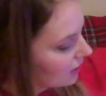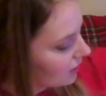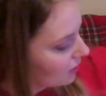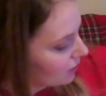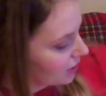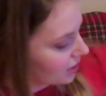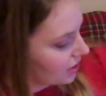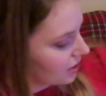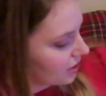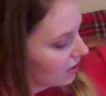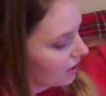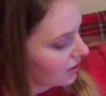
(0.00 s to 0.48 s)

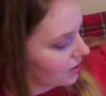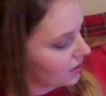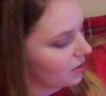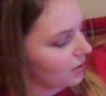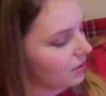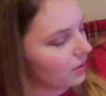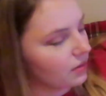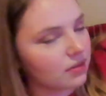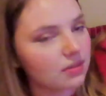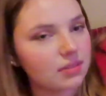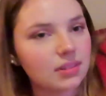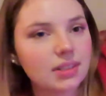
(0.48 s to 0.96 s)
which
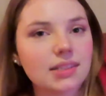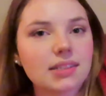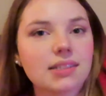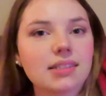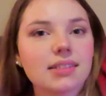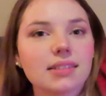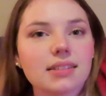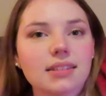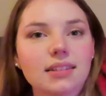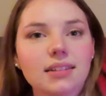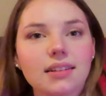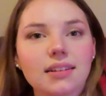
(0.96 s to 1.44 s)
also this
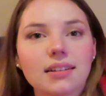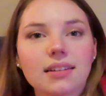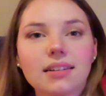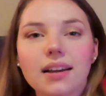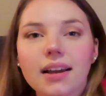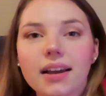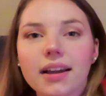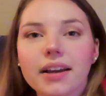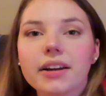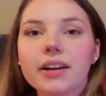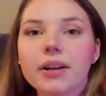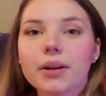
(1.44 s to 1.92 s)
is in a
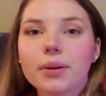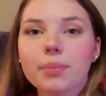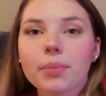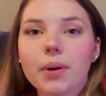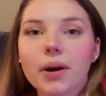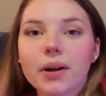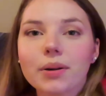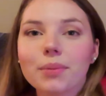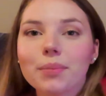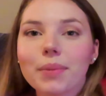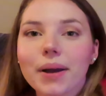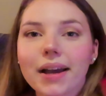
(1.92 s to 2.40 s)
Harry
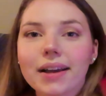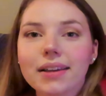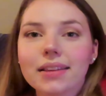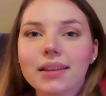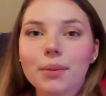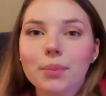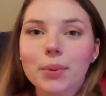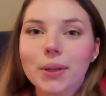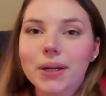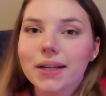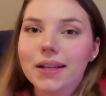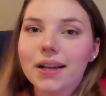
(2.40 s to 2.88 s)
Potter bag
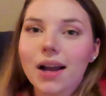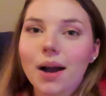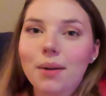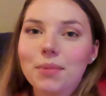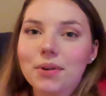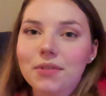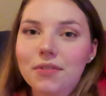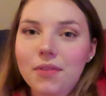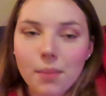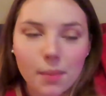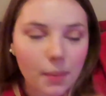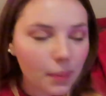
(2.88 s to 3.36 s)
that Brandon got
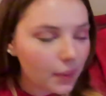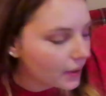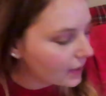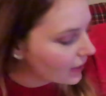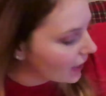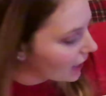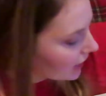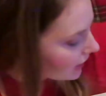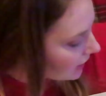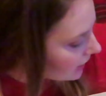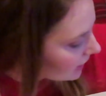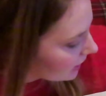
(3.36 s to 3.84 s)
me for my
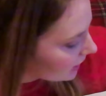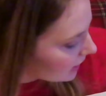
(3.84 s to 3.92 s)
birthday.